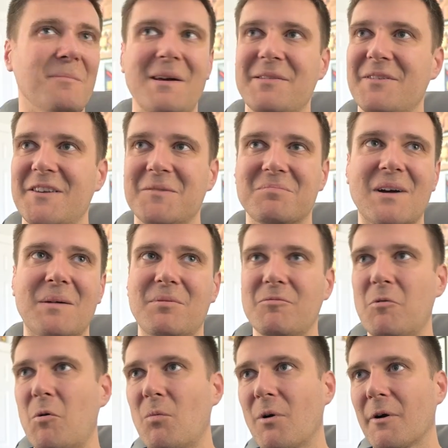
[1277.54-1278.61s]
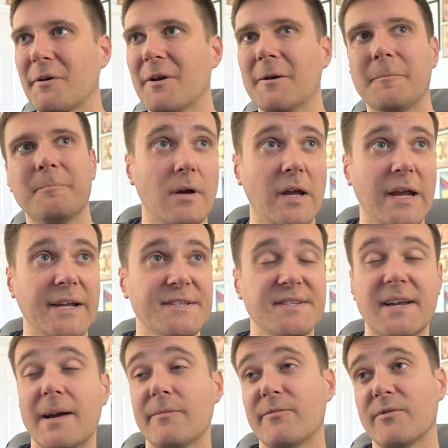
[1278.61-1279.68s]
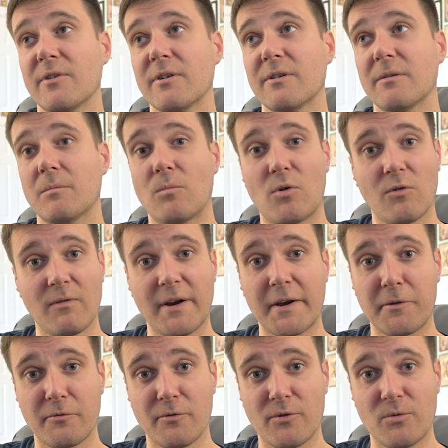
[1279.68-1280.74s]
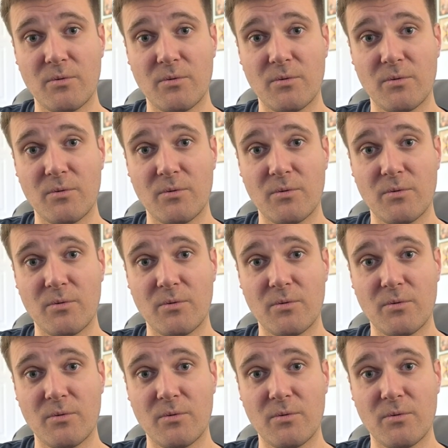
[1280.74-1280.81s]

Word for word: method. It probably won't work. It's time for more running through the